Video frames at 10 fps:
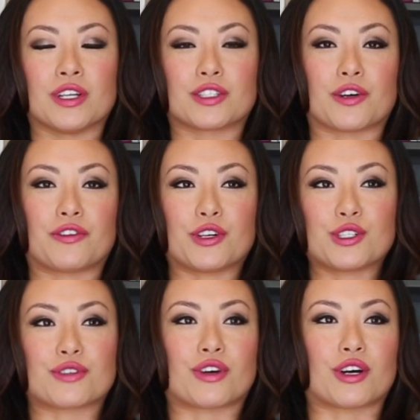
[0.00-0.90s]
So
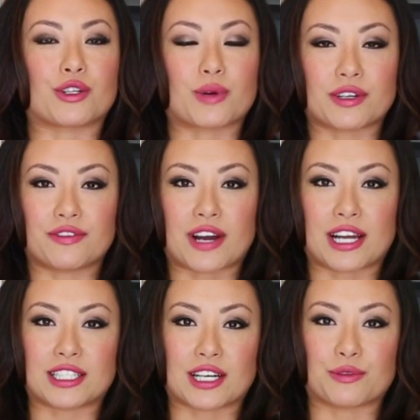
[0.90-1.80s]
first of all, you want to
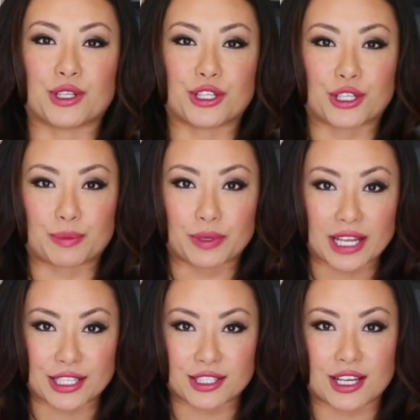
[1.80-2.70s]
find a really good
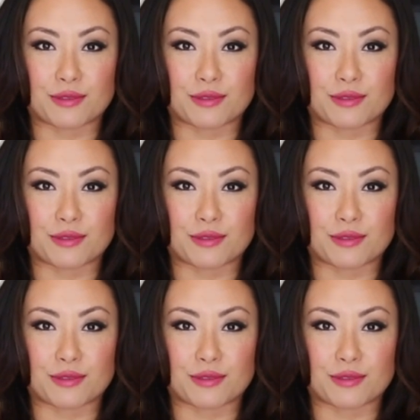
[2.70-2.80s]
place